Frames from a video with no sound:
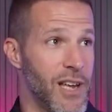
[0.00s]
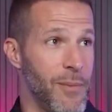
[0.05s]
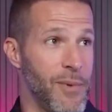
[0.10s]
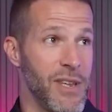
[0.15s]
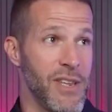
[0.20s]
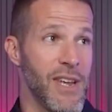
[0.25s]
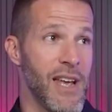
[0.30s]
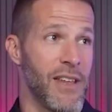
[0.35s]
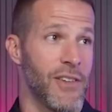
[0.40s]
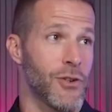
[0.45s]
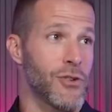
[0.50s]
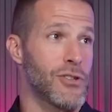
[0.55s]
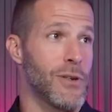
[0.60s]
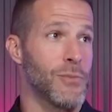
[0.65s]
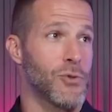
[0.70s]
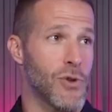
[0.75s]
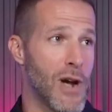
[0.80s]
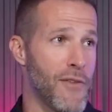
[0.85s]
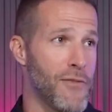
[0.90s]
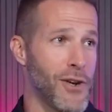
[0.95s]
I mean, there's
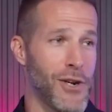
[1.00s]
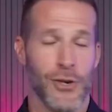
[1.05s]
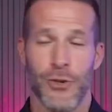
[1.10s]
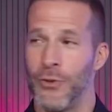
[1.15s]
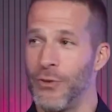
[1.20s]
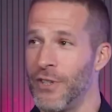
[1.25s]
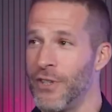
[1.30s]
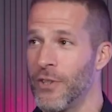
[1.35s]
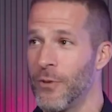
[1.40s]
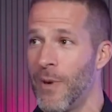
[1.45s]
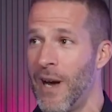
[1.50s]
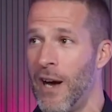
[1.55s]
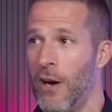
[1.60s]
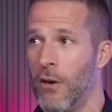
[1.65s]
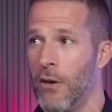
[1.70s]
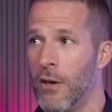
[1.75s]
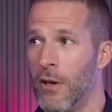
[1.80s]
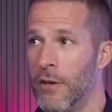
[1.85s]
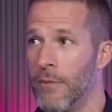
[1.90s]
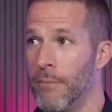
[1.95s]
some traffic issues in Doral,